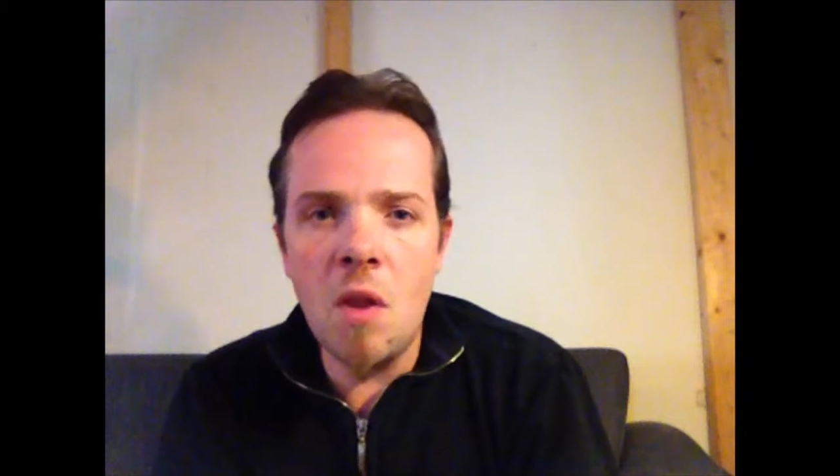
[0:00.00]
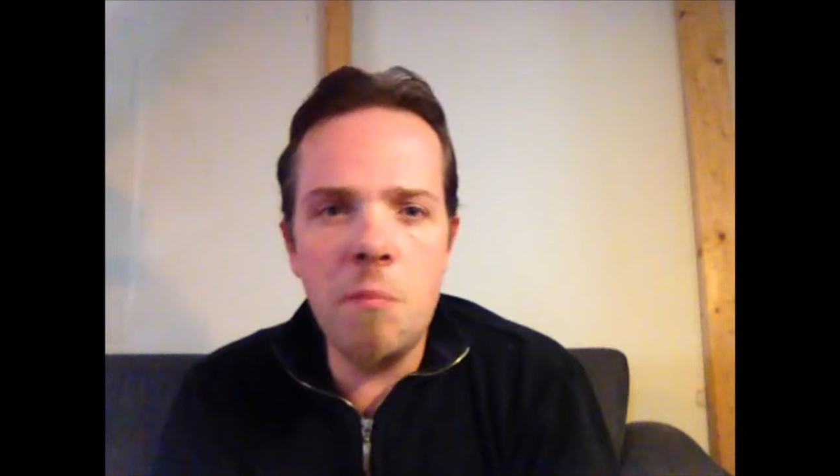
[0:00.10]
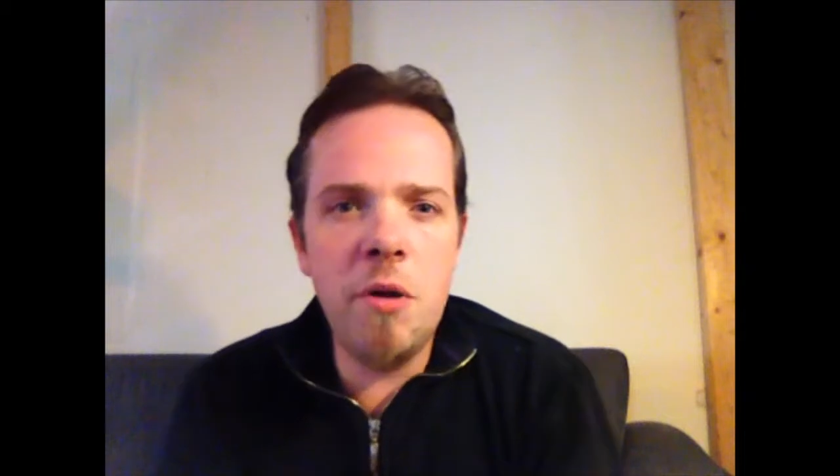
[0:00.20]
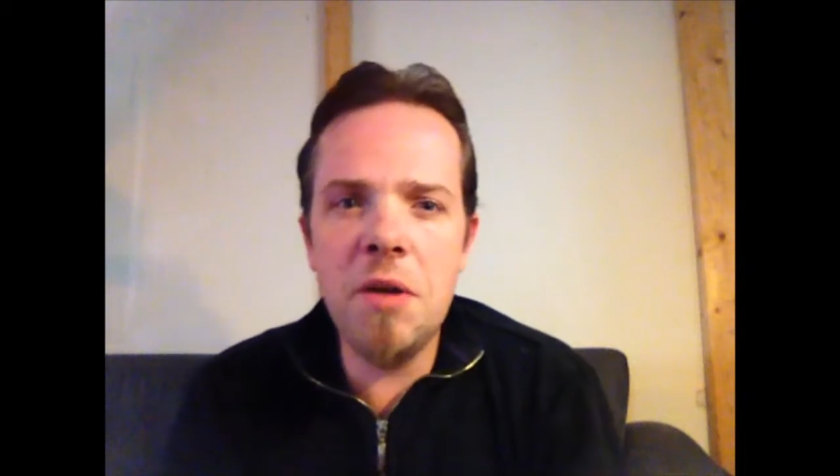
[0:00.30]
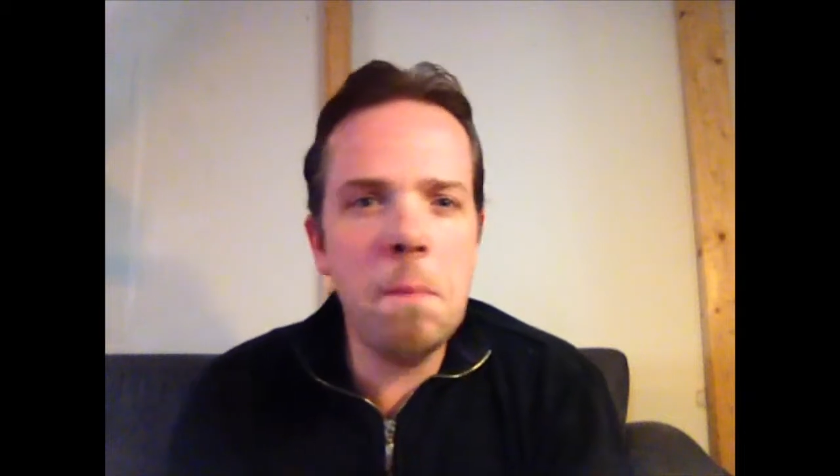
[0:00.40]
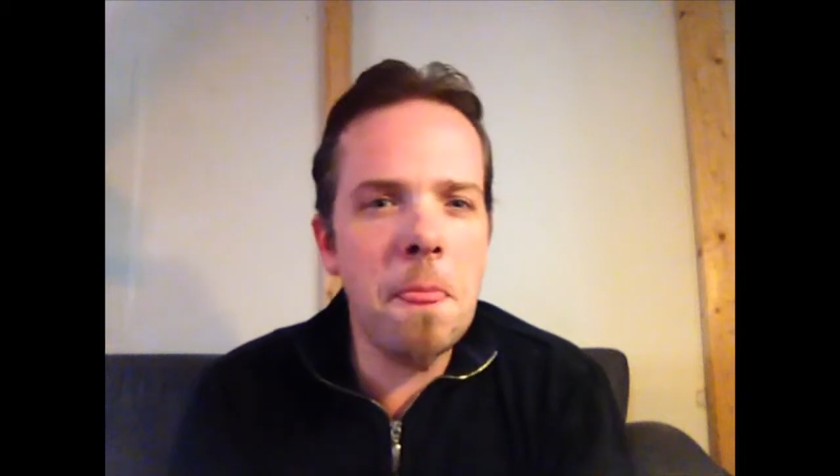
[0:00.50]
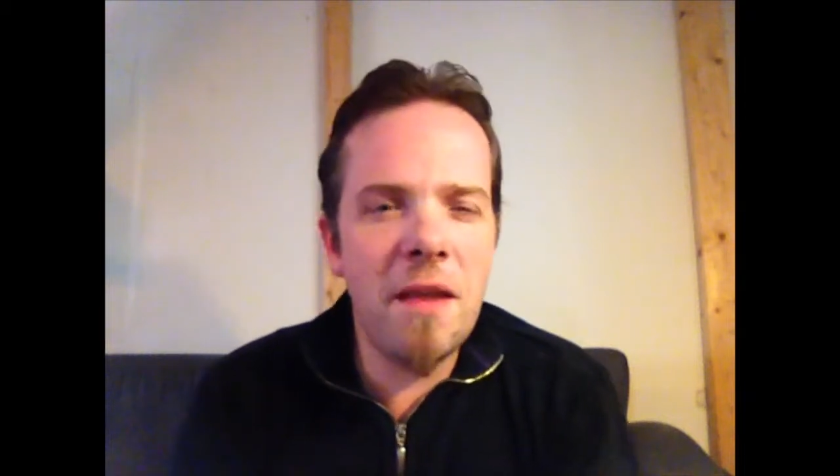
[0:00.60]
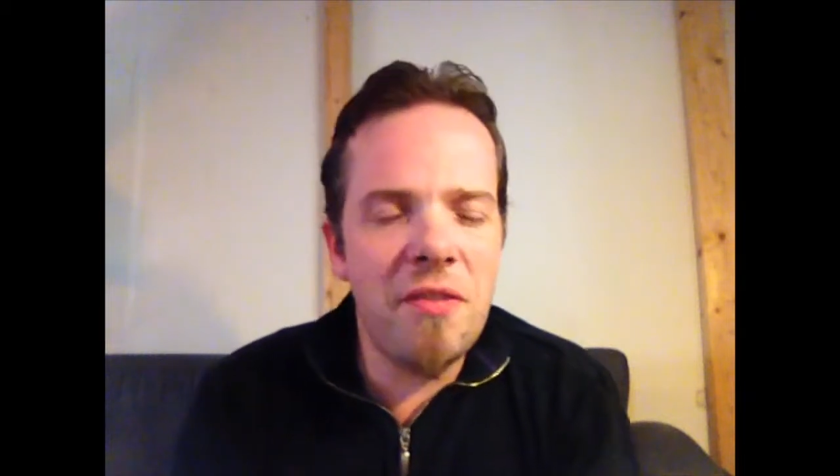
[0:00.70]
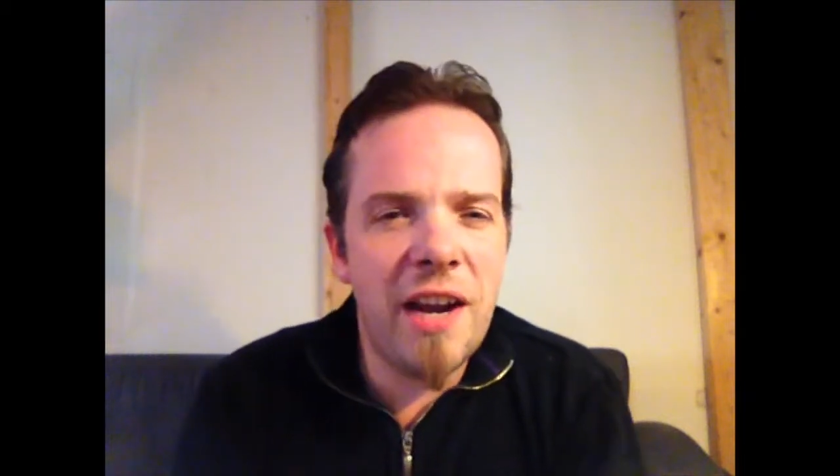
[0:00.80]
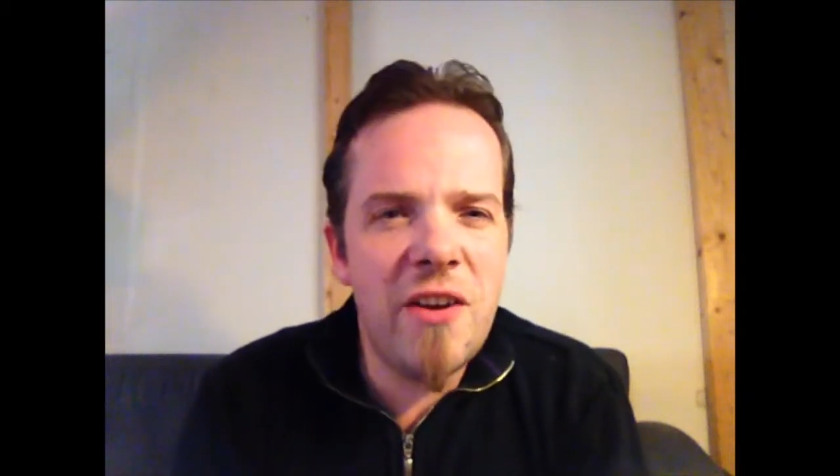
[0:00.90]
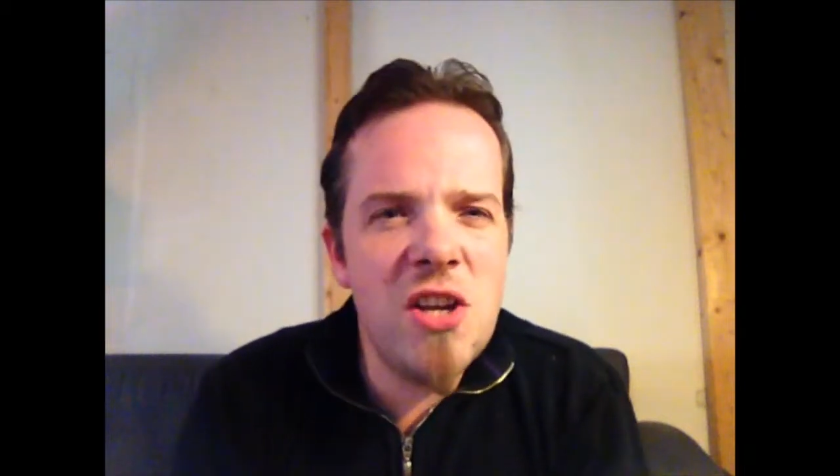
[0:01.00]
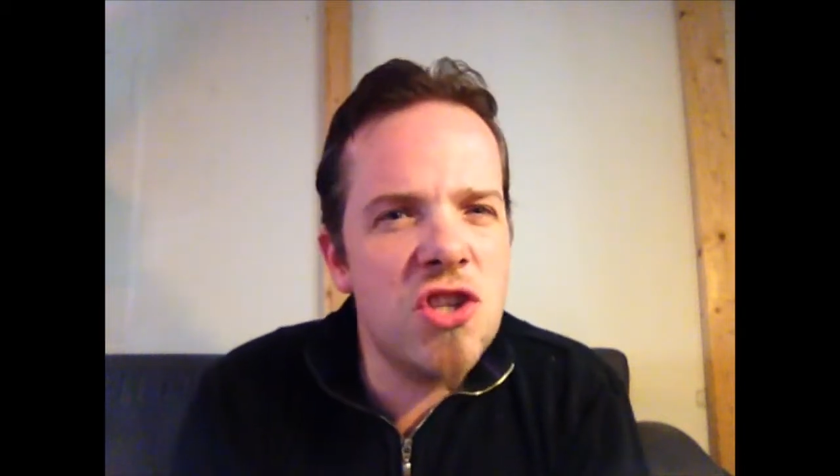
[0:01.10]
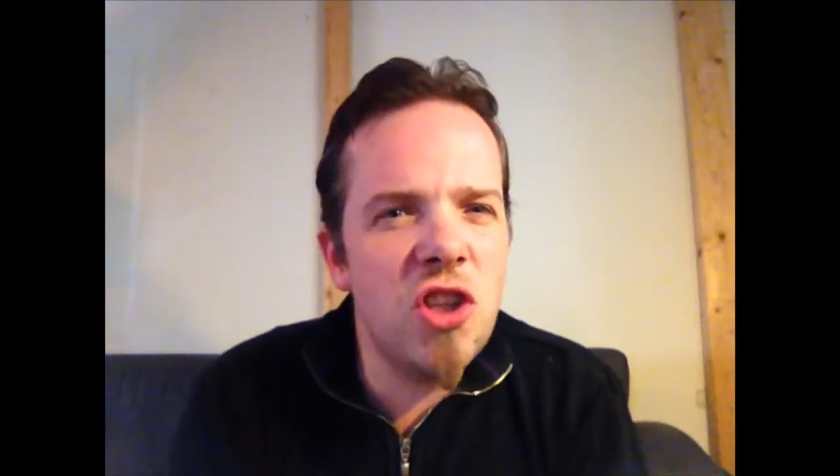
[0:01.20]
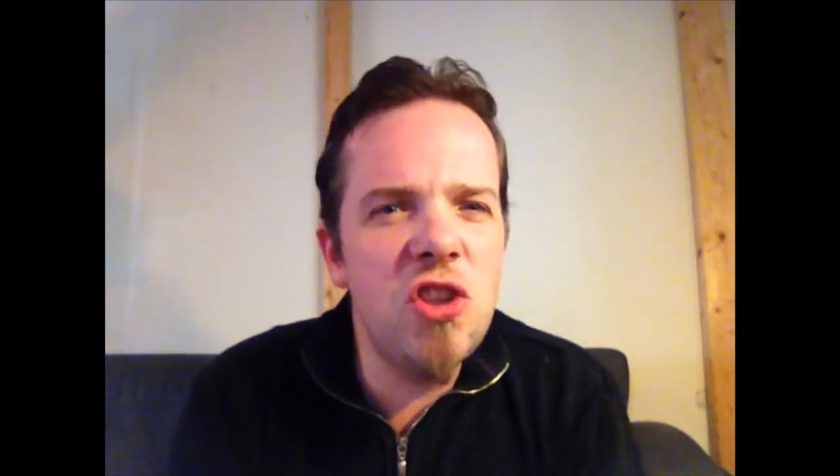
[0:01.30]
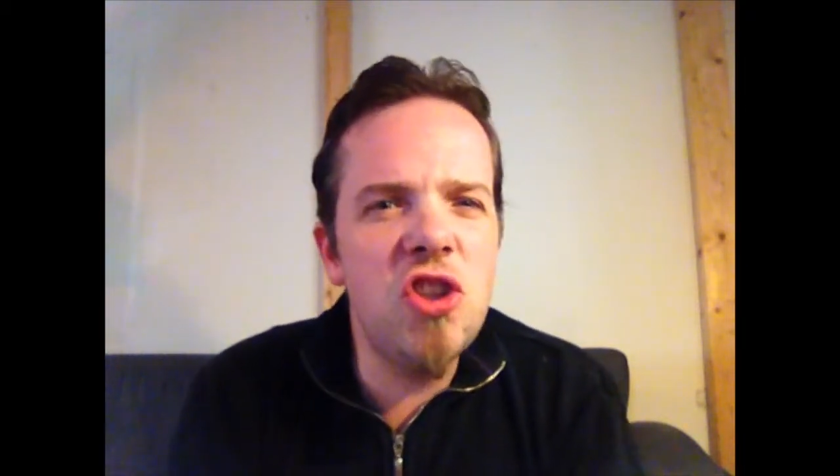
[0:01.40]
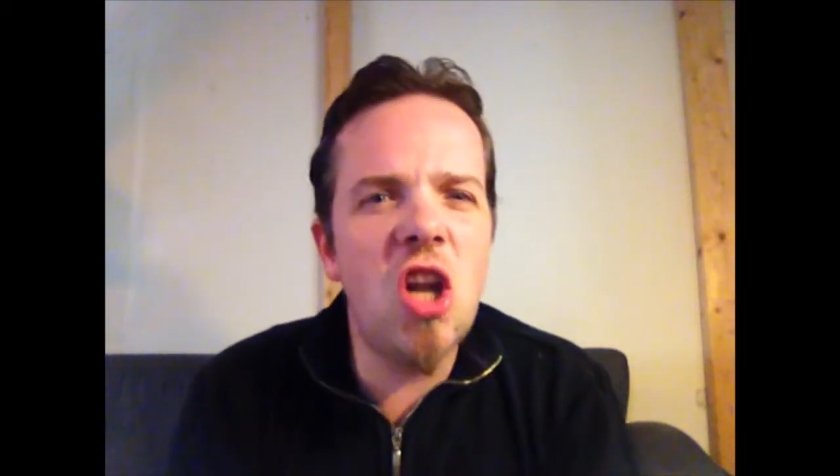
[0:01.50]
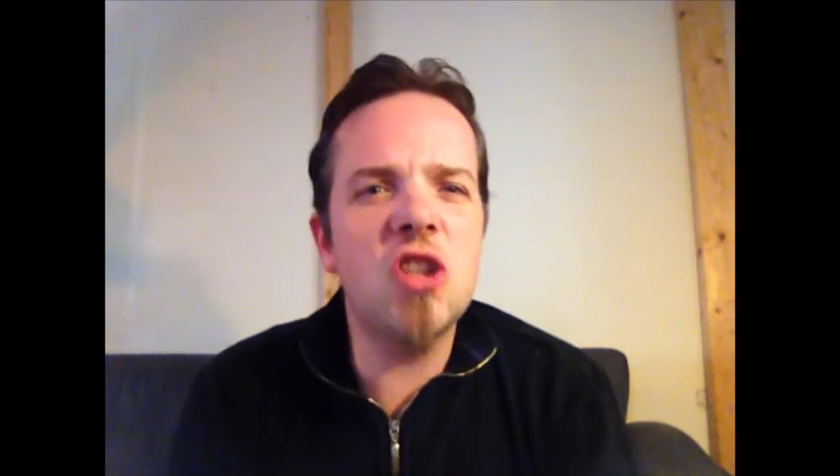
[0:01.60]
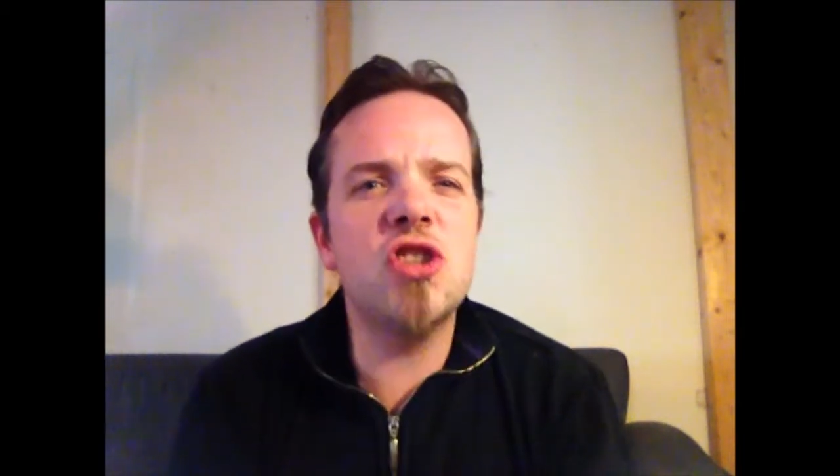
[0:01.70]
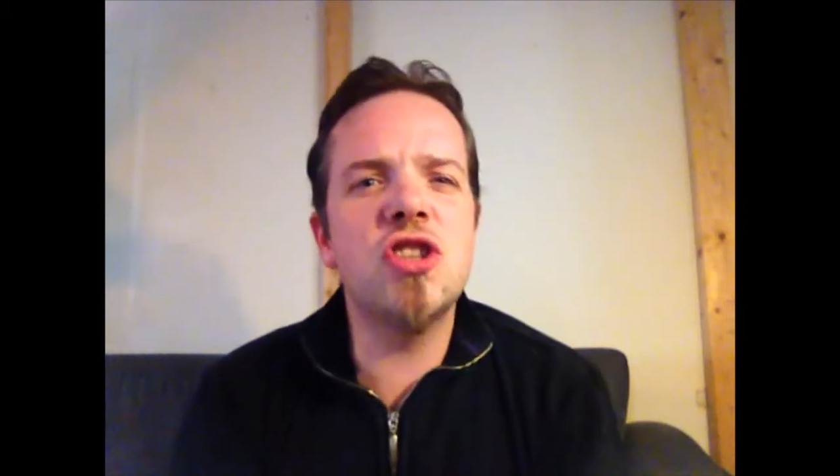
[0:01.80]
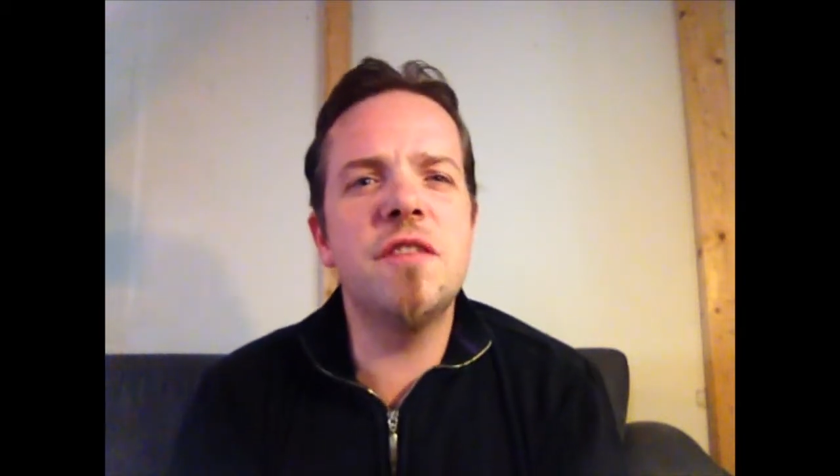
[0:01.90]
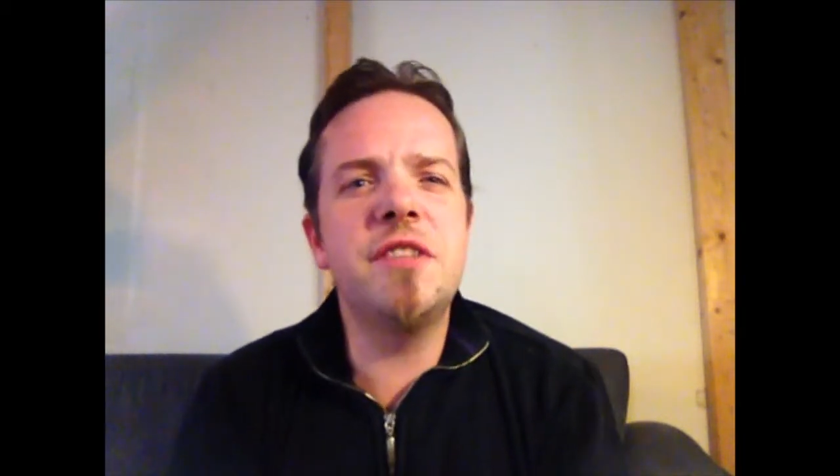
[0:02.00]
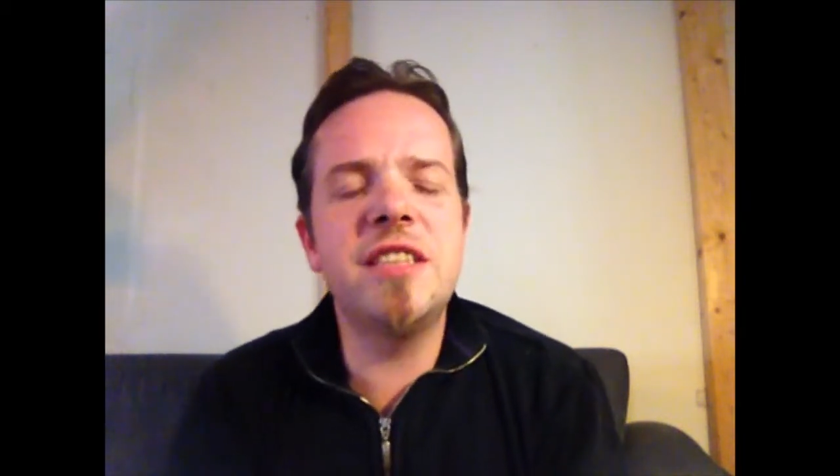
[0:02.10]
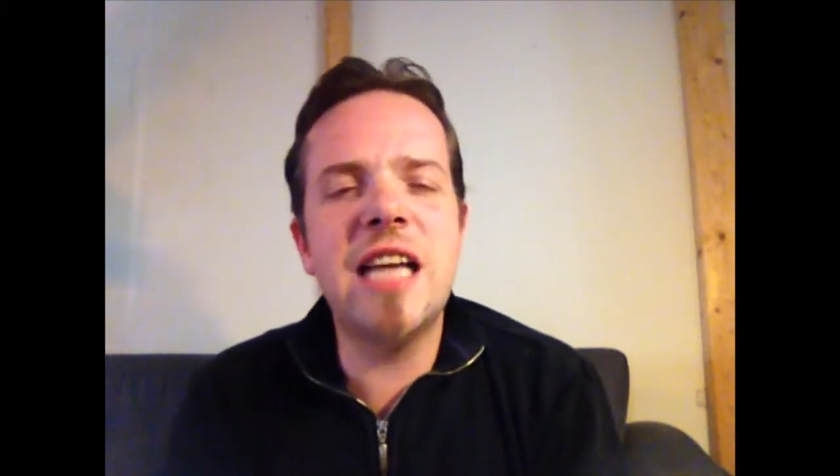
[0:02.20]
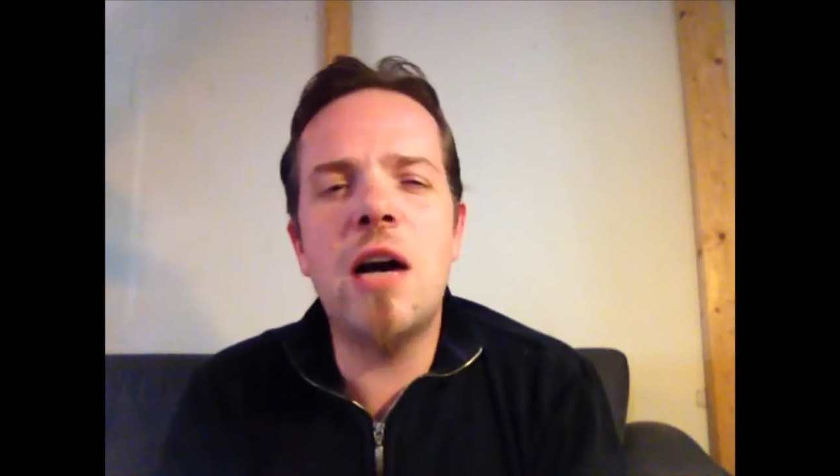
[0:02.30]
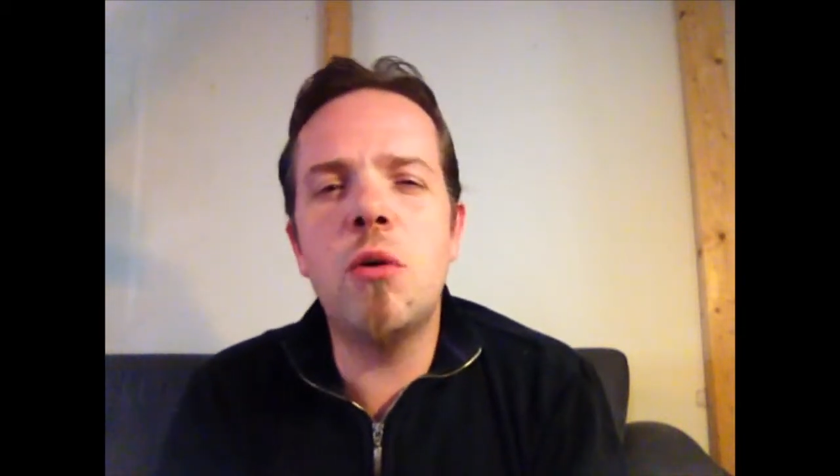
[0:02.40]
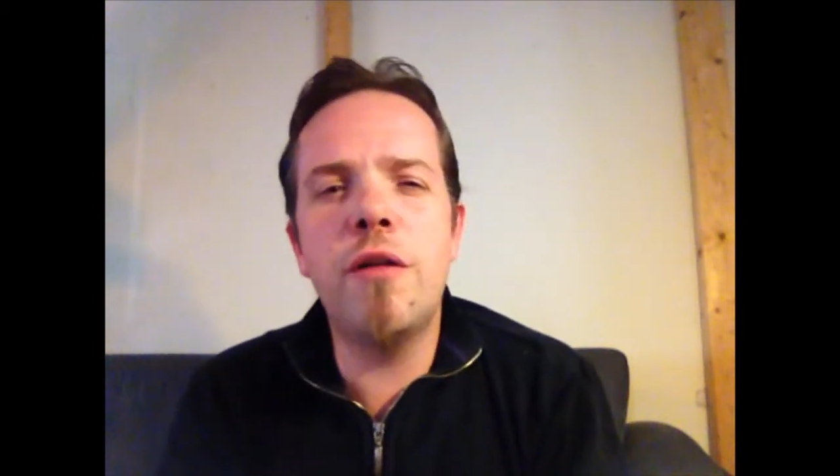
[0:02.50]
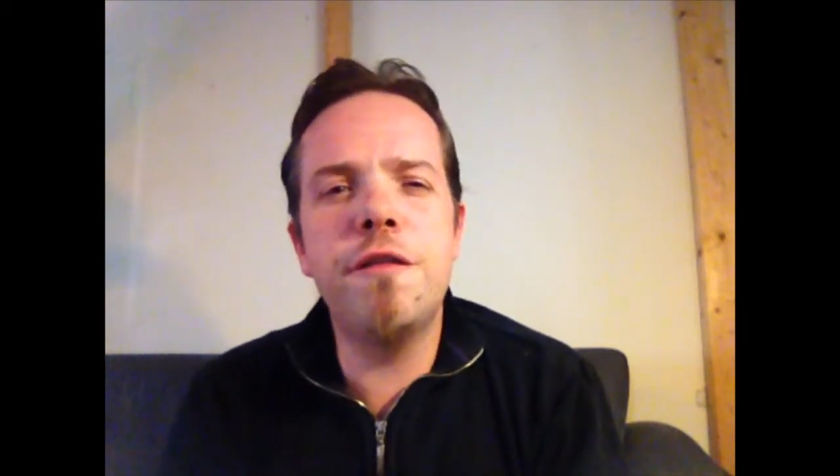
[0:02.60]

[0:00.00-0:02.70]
but there is lots of sour